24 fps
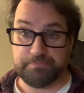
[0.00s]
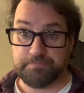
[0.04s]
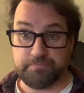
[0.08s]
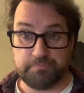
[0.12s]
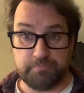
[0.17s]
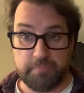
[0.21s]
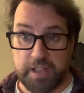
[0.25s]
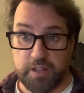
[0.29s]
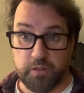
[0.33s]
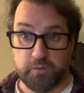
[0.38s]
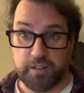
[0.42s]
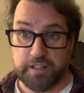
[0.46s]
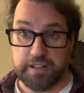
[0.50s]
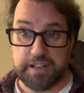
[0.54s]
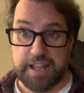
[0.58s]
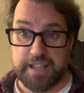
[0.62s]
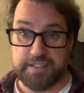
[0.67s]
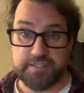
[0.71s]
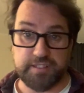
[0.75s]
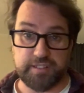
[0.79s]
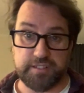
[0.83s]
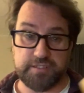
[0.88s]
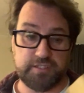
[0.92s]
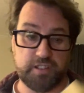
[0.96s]
Penguin
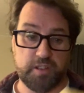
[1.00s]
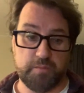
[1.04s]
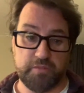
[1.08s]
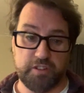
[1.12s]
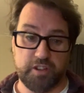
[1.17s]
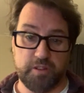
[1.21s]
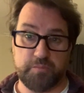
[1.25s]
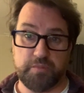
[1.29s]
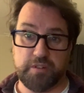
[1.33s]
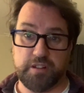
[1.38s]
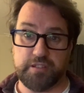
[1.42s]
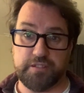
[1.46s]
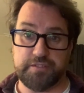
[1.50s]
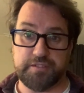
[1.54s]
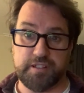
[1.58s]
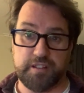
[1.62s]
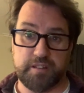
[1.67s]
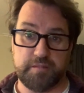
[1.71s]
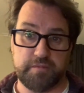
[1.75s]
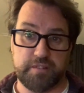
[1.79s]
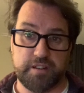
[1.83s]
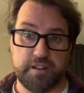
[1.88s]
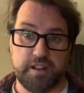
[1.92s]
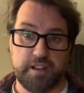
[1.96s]
classics coming up all the
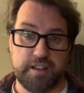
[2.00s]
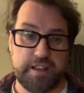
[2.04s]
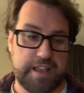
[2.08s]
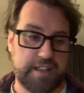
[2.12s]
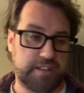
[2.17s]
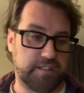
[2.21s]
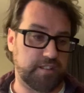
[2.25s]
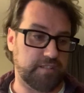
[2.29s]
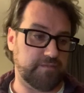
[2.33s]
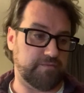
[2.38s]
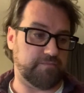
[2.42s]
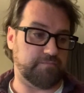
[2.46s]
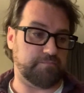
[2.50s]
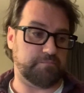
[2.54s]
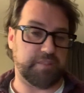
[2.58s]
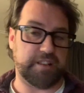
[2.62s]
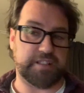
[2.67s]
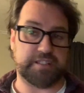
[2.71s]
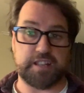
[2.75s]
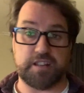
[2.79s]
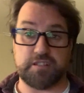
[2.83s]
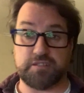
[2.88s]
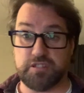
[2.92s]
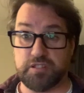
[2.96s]
time there. I actually
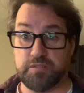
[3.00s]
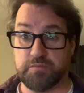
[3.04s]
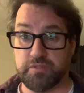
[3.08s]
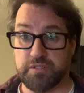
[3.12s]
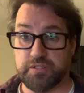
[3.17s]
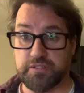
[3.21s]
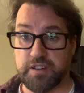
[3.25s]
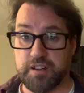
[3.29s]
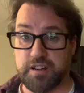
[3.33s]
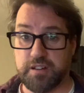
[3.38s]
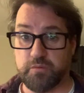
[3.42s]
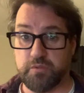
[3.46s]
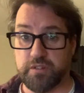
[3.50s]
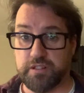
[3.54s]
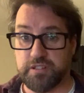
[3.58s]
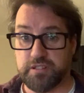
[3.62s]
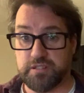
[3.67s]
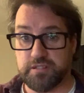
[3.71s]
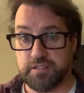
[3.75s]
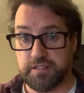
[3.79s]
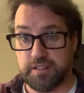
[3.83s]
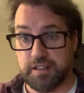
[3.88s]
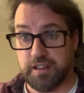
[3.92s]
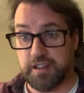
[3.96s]
picked out 2 books here which
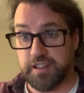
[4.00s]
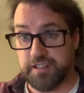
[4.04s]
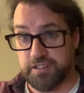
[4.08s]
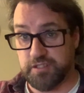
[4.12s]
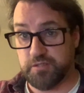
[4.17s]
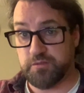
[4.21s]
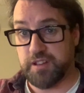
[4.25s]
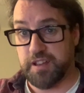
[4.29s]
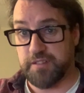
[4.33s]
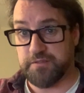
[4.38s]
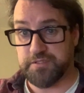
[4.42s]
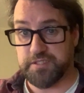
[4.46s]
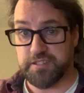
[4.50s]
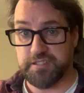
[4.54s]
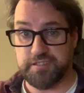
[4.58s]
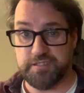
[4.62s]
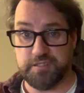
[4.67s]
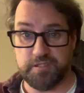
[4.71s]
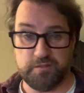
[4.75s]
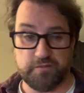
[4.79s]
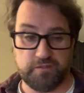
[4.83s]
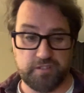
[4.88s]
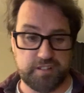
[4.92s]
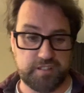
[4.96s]
I do have since
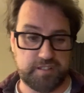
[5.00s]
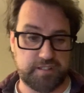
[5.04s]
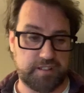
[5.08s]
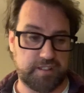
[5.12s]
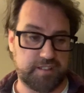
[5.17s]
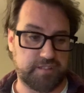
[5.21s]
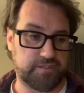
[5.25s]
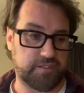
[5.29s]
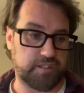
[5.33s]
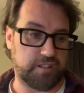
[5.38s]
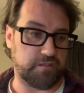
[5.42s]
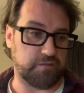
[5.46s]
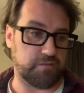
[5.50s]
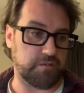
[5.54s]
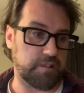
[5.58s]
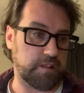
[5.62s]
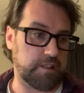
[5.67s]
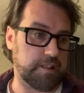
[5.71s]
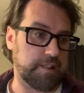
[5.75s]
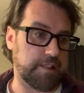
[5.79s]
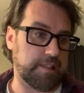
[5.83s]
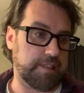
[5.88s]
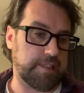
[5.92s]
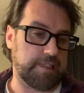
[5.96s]
university. So
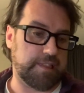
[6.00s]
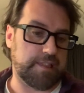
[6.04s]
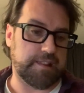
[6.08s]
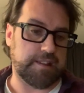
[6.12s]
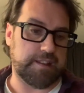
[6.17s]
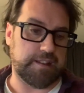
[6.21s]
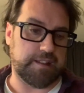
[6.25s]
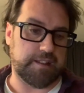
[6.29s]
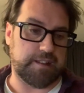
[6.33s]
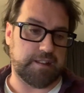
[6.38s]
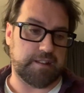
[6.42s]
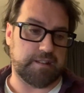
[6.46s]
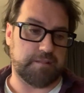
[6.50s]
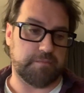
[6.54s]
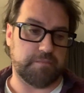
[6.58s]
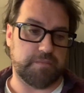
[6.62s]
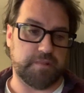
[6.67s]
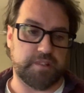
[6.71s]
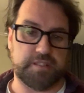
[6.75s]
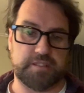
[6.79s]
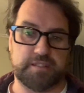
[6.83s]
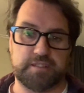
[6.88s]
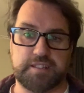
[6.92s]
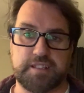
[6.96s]

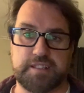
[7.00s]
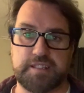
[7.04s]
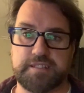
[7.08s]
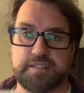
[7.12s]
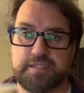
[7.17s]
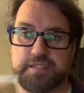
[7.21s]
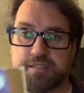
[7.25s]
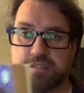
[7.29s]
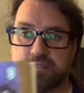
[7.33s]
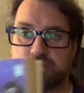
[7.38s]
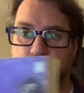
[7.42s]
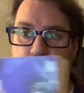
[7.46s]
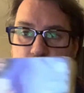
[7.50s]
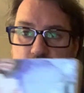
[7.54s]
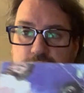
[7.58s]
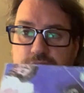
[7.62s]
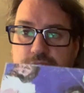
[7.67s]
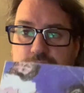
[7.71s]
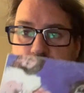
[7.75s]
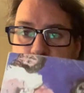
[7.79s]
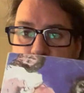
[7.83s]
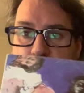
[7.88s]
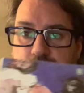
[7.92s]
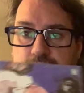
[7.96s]
this
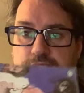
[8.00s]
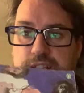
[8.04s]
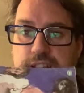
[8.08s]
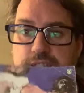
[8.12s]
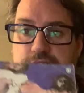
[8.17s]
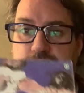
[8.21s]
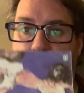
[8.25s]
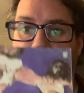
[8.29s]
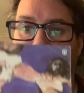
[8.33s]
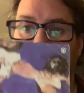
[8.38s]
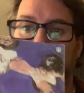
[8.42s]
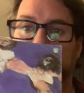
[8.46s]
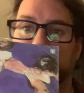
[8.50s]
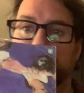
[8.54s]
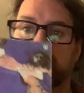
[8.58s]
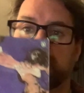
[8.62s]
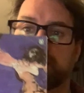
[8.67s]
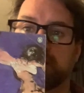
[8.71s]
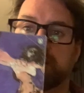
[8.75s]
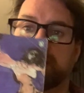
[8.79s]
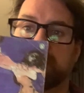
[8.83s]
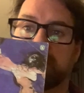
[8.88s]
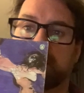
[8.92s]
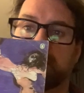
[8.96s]
one is
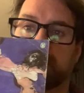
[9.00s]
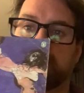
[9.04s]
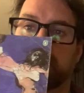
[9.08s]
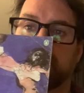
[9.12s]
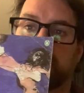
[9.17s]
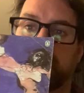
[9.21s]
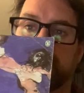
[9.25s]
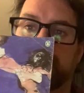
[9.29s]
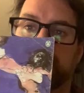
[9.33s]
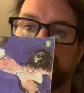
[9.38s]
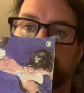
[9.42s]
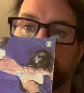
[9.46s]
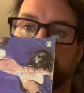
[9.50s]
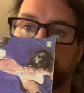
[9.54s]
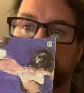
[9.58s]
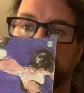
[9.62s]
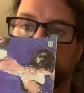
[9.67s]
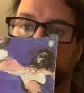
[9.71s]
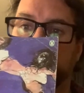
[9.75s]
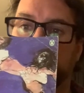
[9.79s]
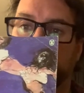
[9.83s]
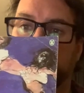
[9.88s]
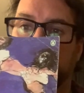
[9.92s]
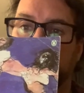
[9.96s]
At Swim
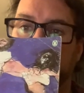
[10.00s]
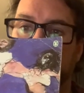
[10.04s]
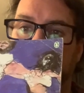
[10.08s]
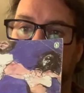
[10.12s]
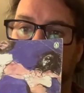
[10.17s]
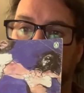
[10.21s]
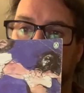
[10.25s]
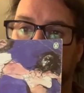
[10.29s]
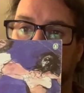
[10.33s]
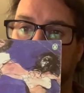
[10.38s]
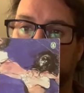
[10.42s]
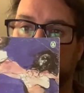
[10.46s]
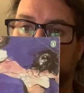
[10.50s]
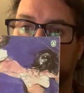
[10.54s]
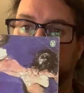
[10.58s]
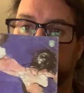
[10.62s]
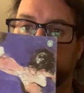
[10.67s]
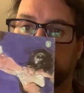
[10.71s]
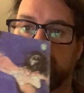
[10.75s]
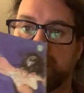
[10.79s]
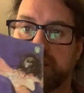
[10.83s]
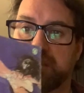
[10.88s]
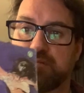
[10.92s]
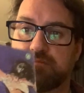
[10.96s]
Two Birds by Flann
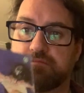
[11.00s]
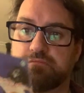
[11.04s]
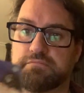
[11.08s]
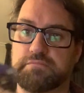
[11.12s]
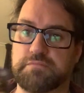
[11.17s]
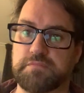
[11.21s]
O'Brien.